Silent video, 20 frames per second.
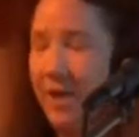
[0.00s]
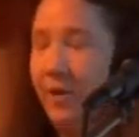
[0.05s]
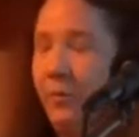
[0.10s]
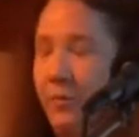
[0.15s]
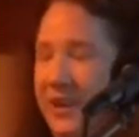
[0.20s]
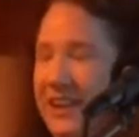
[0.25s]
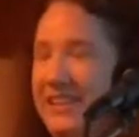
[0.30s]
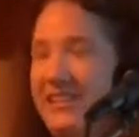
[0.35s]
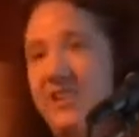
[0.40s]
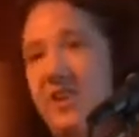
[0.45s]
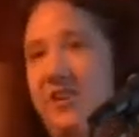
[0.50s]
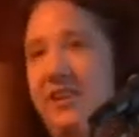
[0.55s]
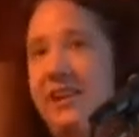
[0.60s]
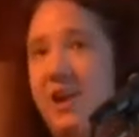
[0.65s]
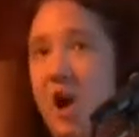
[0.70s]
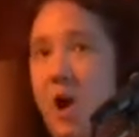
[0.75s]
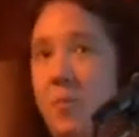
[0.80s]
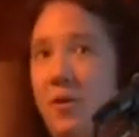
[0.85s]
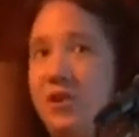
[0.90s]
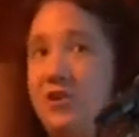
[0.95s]

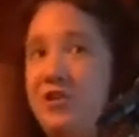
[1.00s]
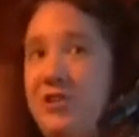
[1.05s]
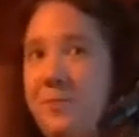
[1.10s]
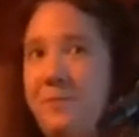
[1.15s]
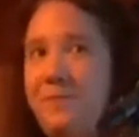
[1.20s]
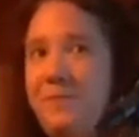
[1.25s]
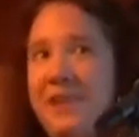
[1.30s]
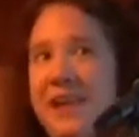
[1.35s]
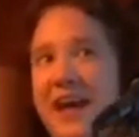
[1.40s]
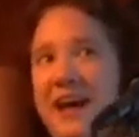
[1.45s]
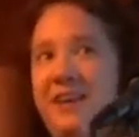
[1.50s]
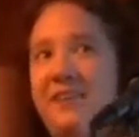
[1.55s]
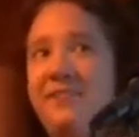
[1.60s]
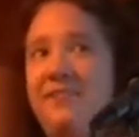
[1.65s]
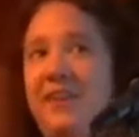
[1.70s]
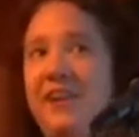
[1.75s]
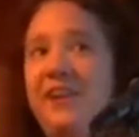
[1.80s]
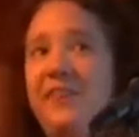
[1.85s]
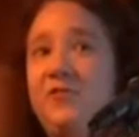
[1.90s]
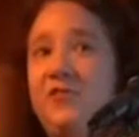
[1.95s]
Returning home our ship now
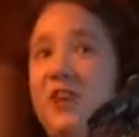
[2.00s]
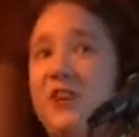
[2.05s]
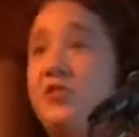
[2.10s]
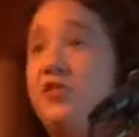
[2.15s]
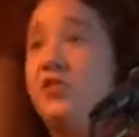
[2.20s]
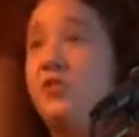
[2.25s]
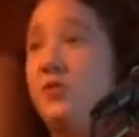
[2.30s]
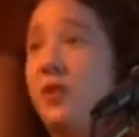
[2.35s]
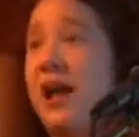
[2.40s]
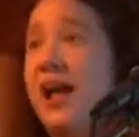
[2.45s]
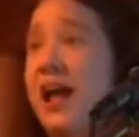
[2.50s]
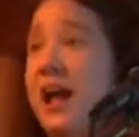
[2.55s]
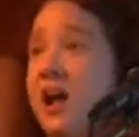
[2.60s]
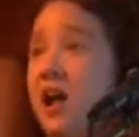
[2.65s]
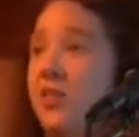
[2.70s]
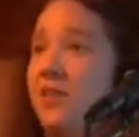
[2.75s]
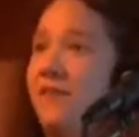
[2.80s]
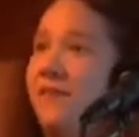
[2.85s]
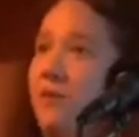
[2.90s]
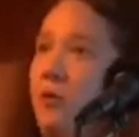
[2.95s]
full of treasures rare
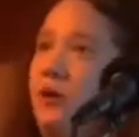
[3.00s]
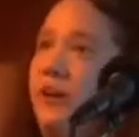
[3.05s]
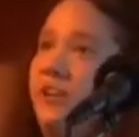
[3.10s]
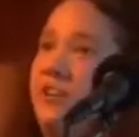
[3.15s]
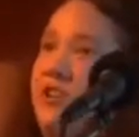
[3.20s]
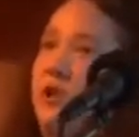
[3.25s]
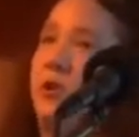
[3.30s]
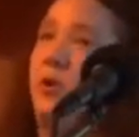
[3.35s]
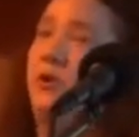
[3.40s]
The voyage and